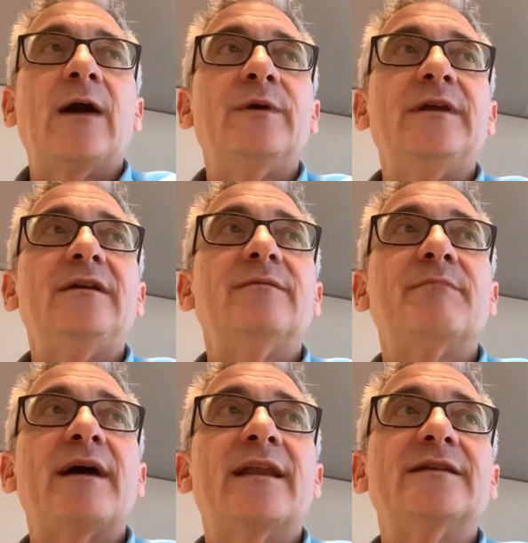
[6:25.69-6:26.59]
we
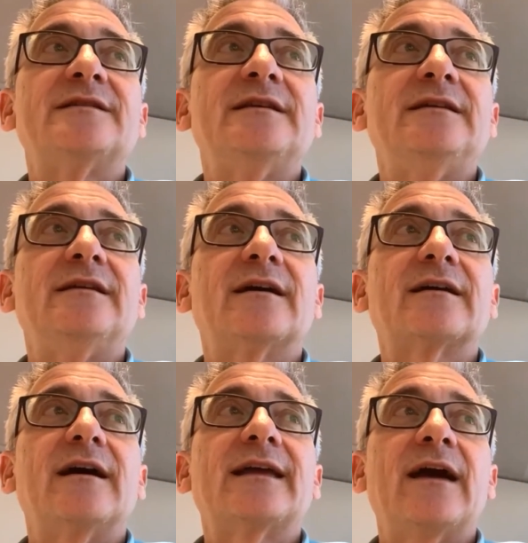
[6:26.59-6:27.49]
manage the
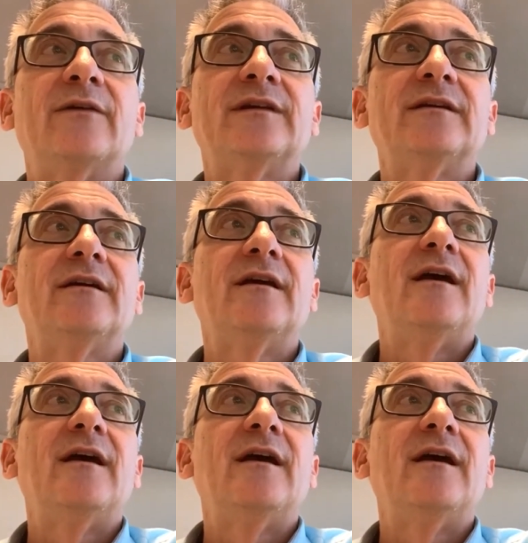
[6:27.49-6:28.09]
accounting